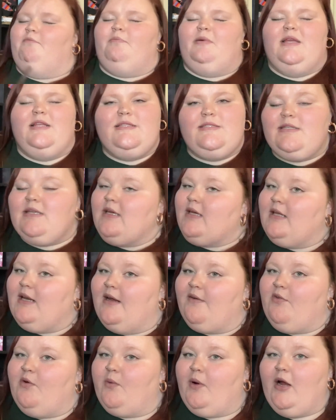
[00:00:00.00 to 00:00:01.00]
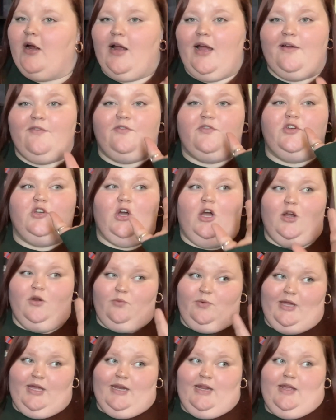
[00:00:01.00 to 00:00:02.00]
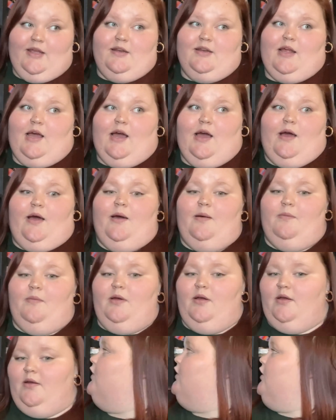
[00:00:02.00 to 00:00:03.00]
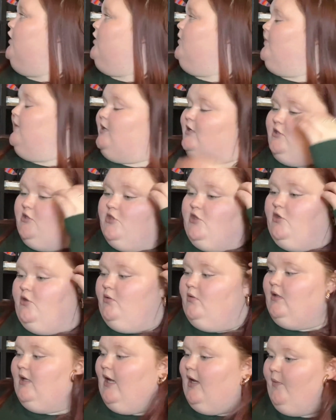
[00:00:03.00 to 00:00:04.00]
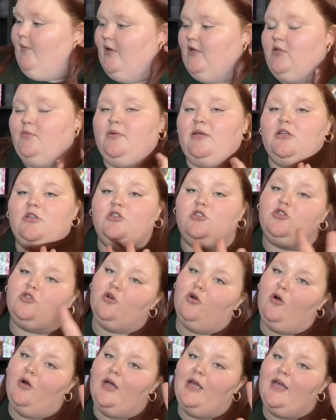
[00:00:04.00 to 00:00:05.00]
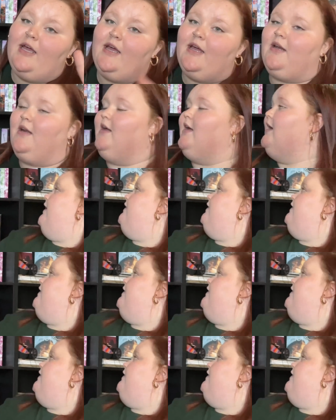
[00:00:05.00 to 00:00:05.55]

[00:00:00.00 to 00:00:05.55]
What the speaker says: been seeing it everywhere. I've not read it. Gonna read it soon. Can't wait to be destroyed. And